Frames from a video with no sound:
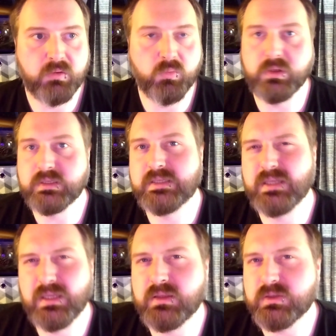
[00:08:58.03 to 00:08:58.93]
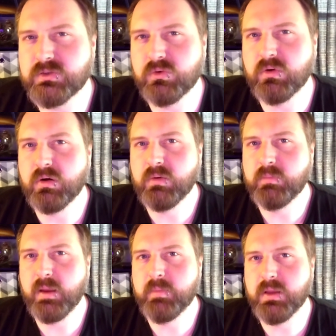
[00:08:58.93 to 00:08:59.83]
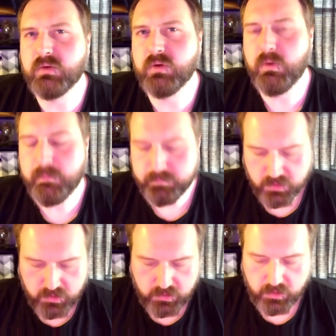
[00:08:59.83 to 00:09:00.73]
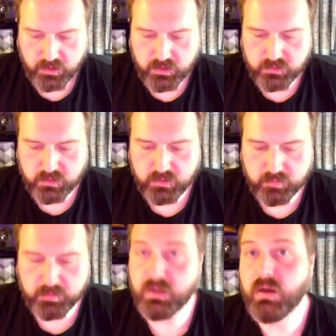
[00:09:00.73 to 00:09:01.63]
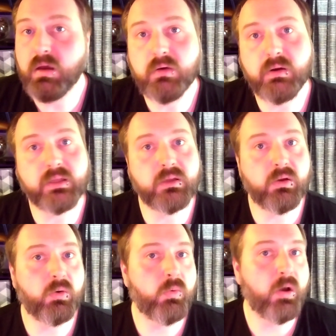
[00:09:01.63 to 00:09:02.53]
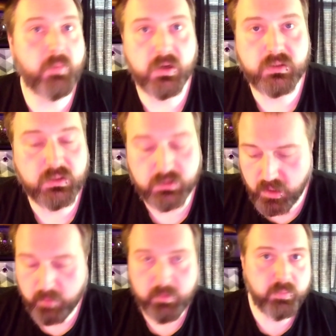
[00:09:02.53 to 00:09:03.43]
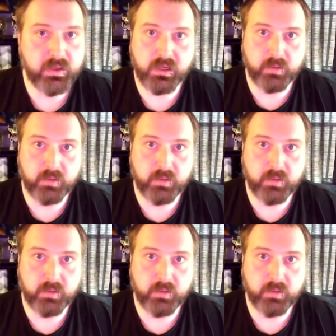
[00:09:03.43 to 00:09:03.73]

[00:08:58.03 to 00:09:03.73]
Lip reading: wouldn't see in the store, maybe, you know. And they'll be like, oh, I can go to Walmart.com and pick